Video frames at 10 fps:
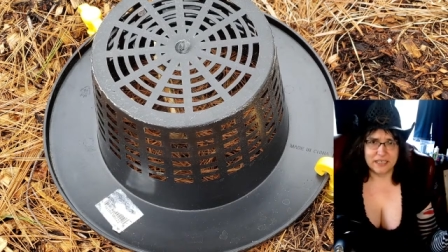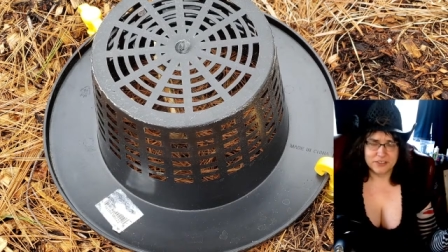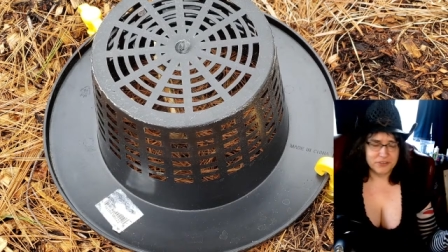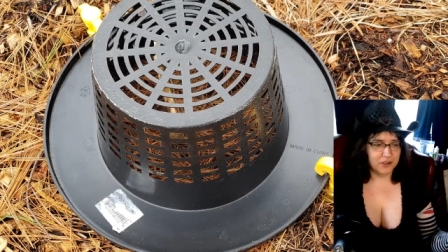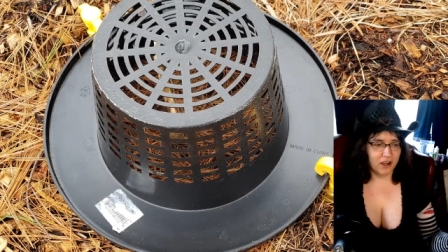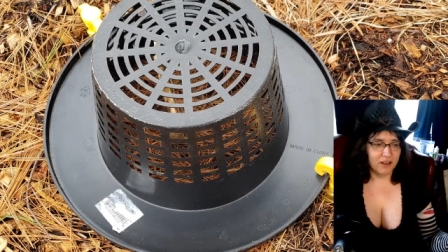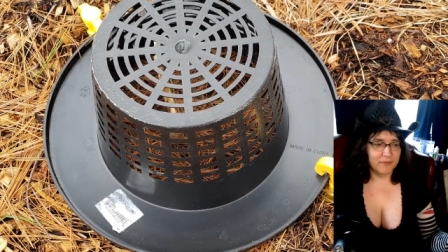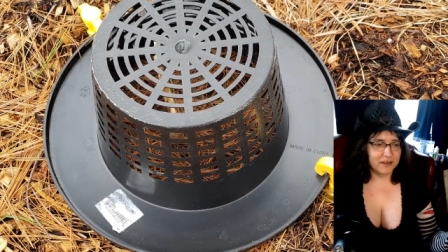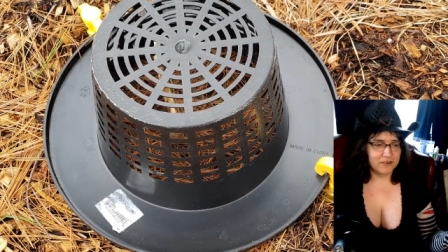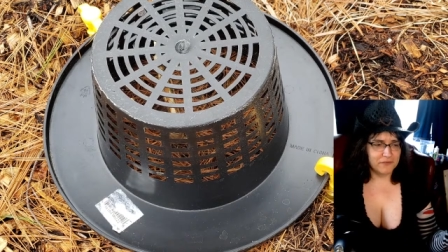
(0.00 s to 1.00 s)
I guess you'd call them.
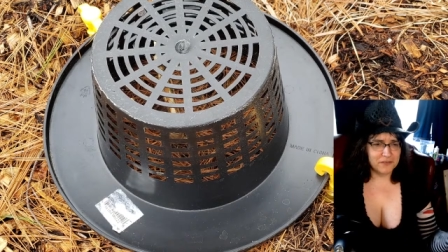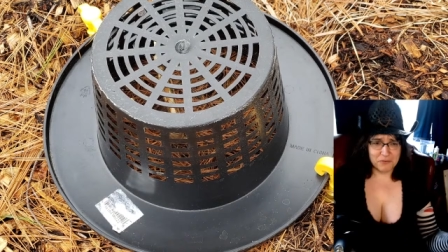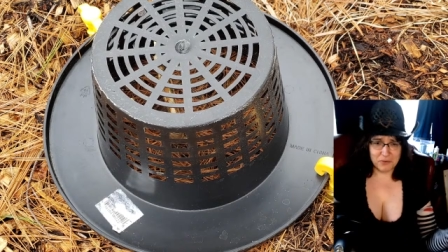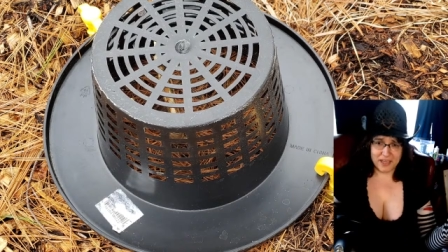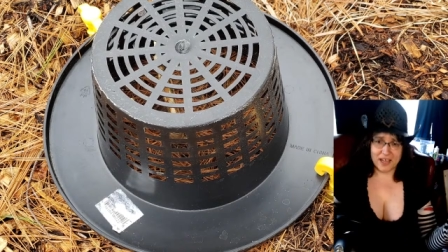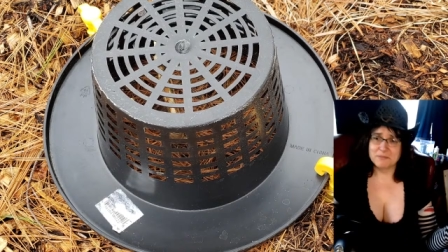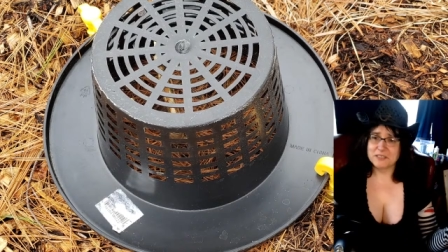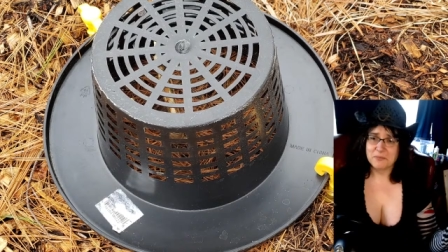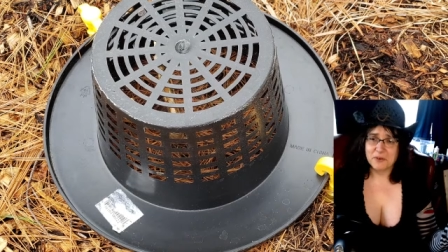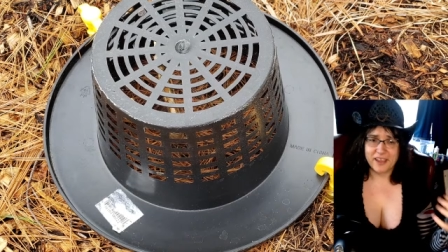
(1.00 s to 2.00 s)
I don't know if they're really cups.
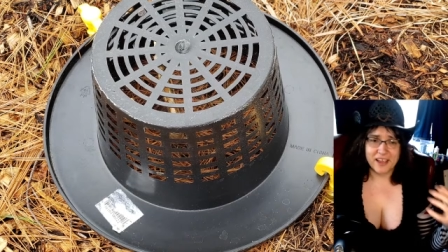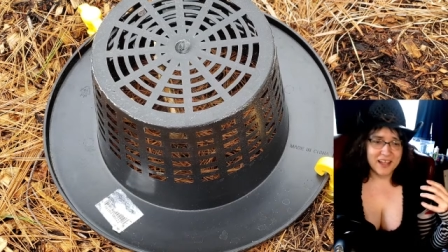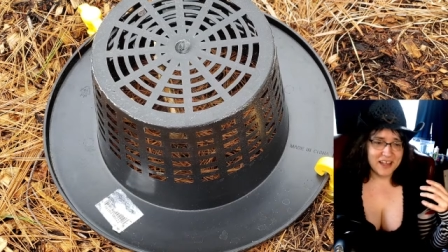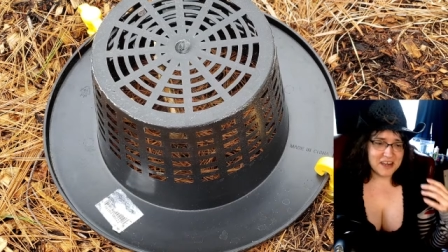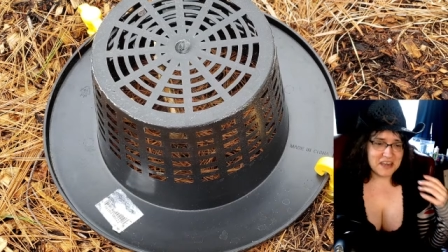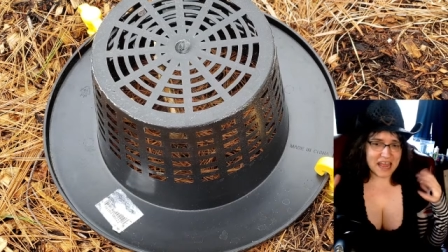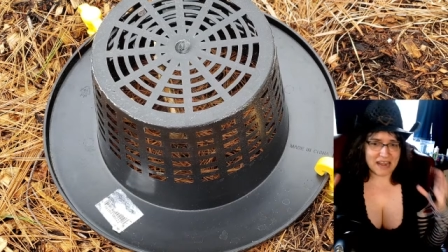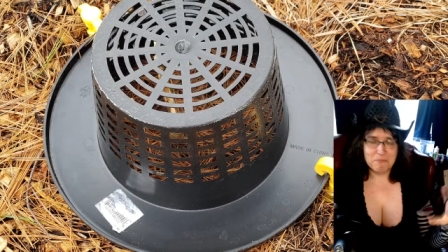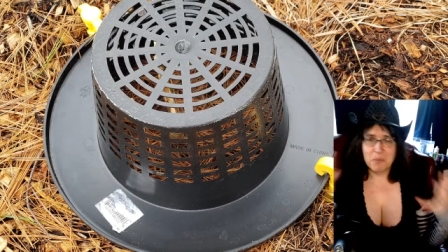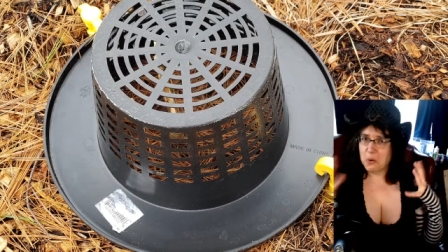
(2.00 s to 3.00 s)
They're more like net
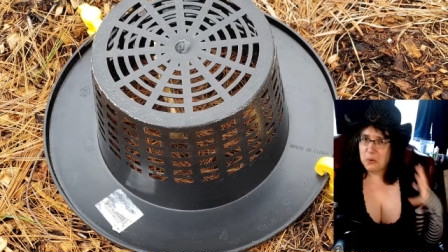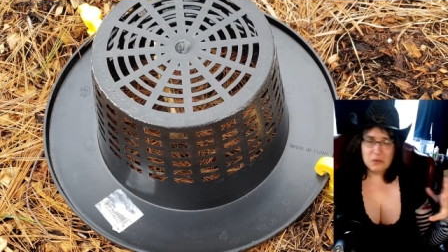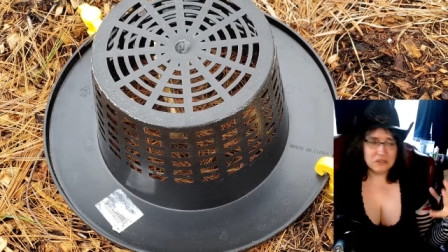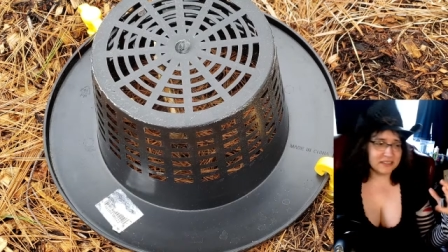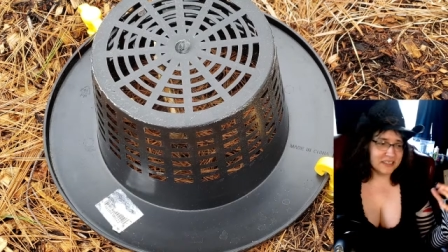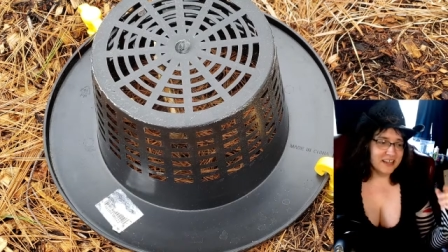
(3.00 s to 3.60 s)
bowls.